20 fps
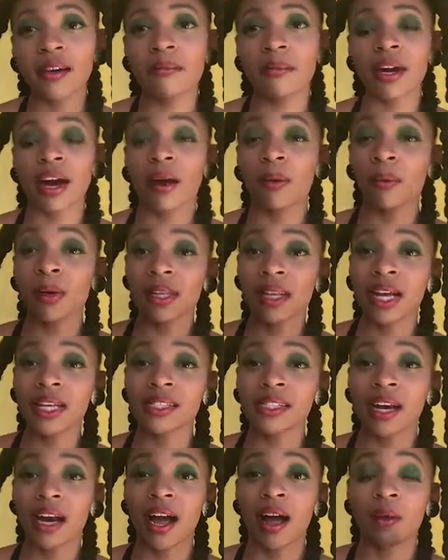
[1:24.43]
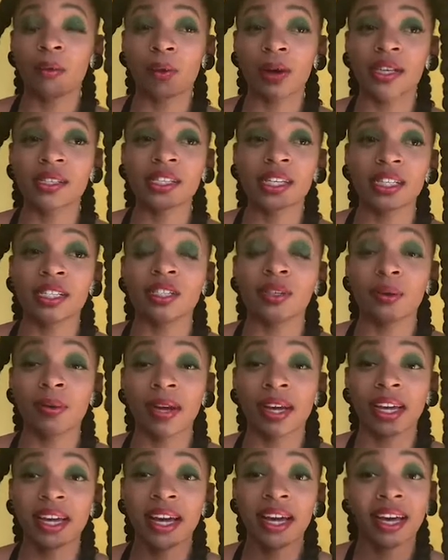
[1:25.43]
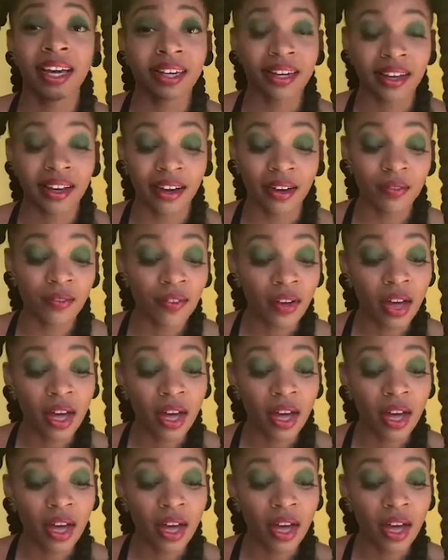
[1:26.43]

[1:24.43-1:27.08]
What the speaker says: but I realized that I wasn't doing it enough.